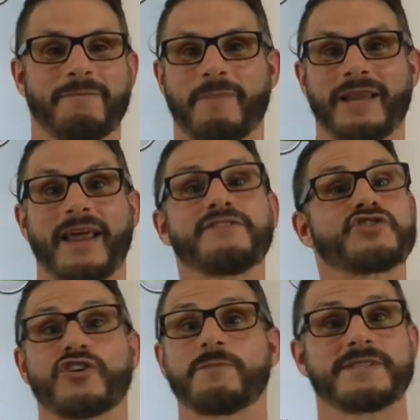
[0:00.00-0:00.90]
life
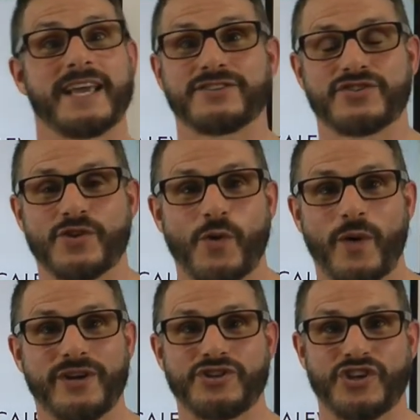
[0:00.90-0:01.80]
circumstances are
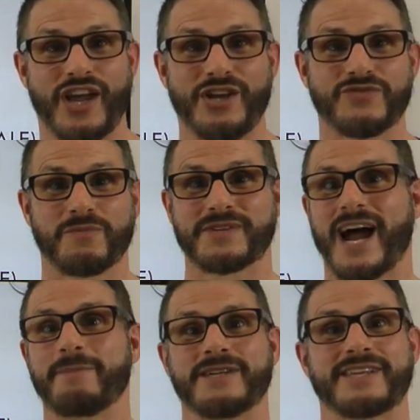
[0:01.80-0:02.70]
going to change from
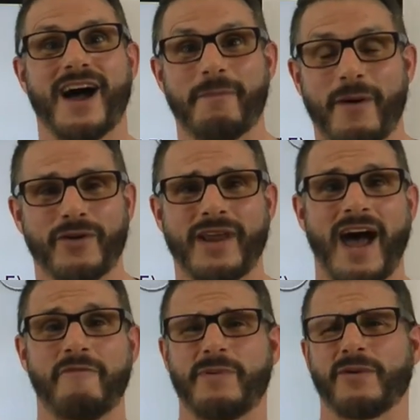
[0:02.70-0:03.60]
time to time. I'm going to
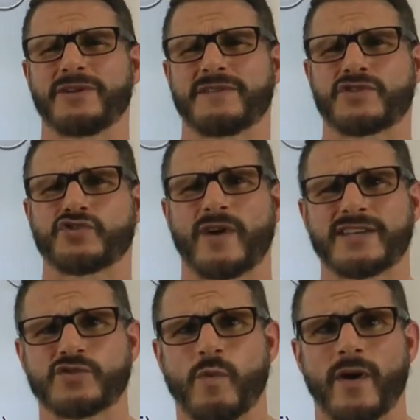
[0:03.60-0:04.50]
have periods of
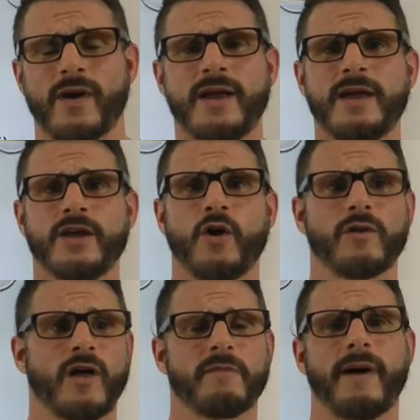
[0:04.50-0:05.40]
stress where a
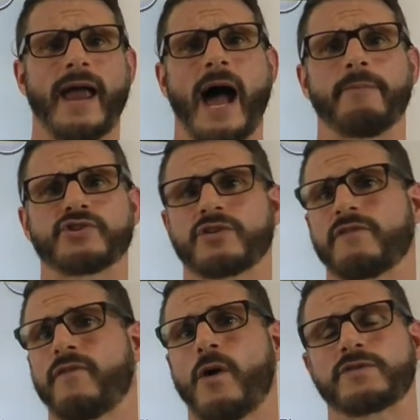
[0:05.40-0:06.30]
lot of my habits are going
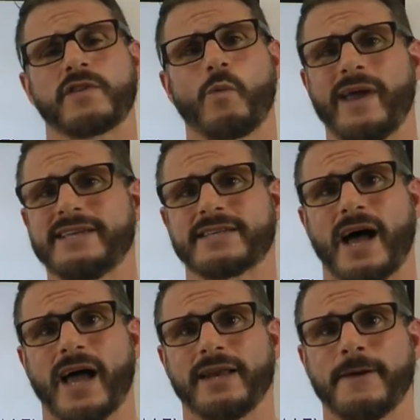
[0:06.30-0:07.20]
to fall to the
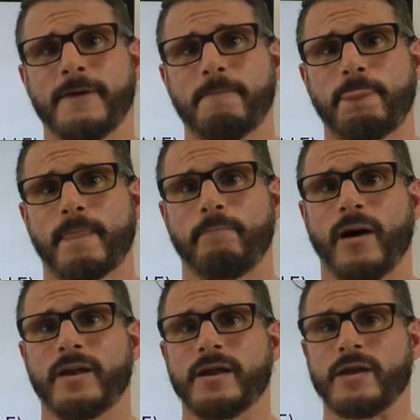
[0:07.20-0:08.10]
wayside.
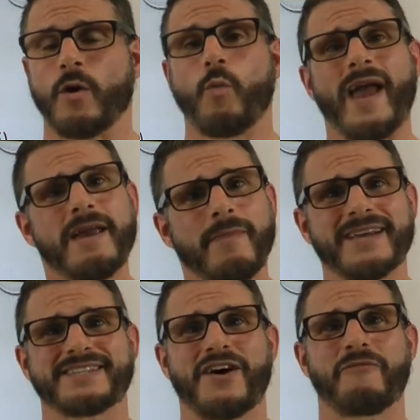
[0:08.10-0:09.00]
But weighing
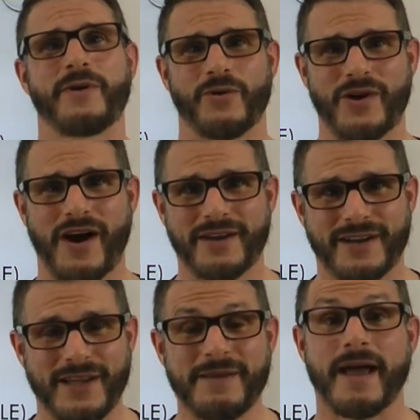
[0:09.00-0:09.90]
myself
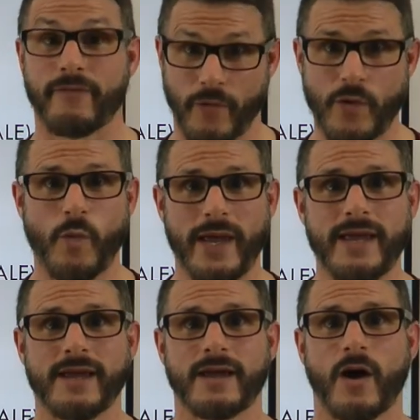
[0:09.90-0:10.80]
periodically every
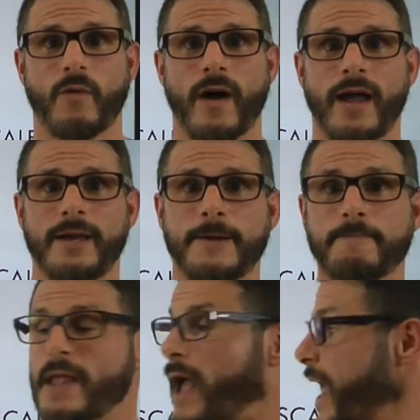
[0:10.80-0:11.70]
week, all right,
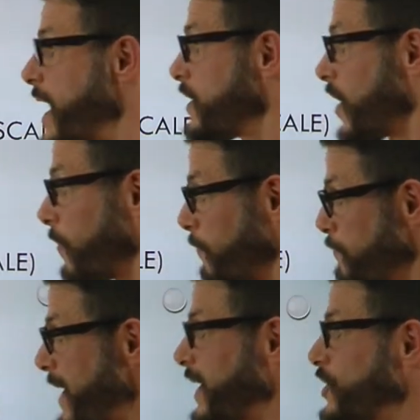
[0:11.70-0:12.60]
and
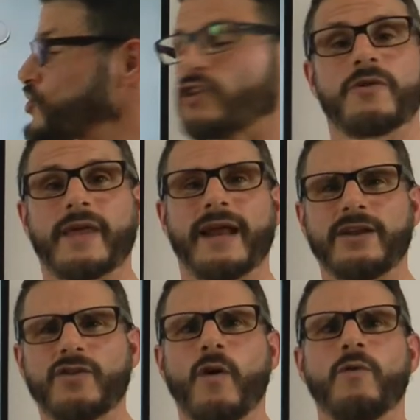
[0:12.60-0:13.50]
making sure that I
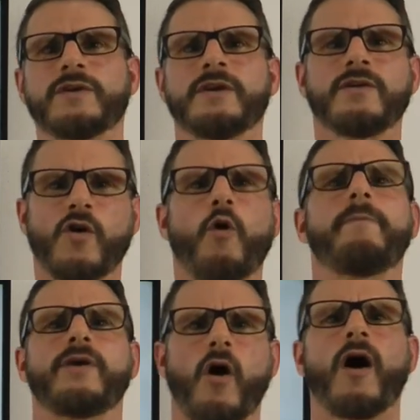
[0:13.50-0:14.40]
don't go
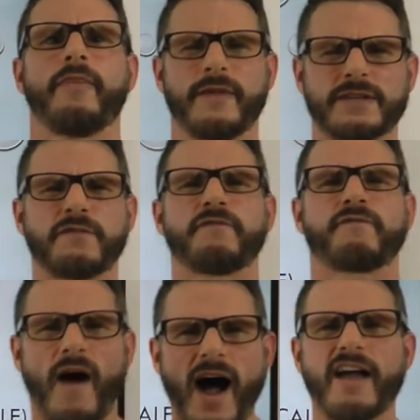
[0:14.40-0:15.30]
beyond this
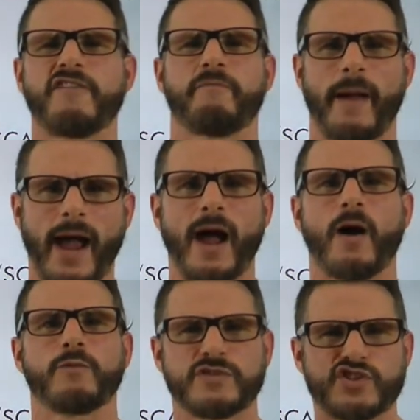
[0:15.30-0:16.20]

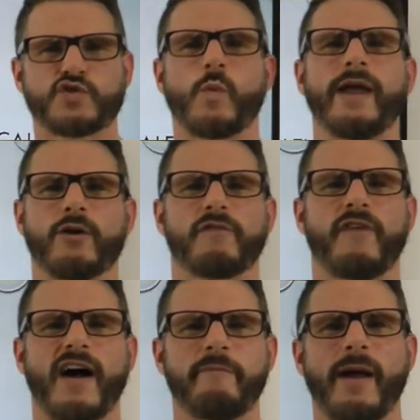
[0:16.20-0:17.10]
5-pound swing or
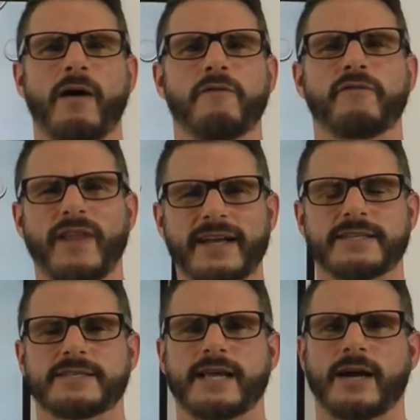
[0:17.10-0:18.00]
5-pound
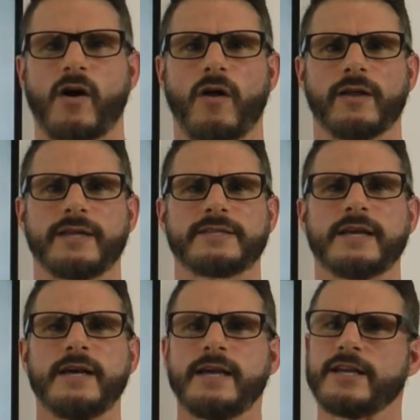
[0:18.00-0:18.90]
flex, as I call it,
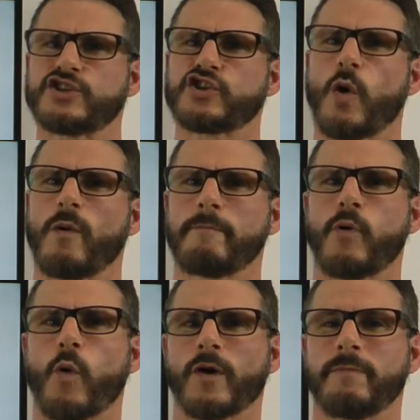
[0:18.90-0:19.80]
is so
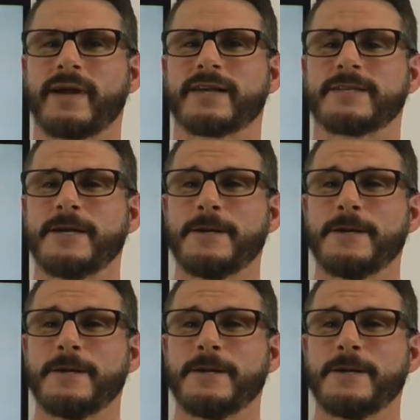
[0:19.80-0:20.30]
important. Because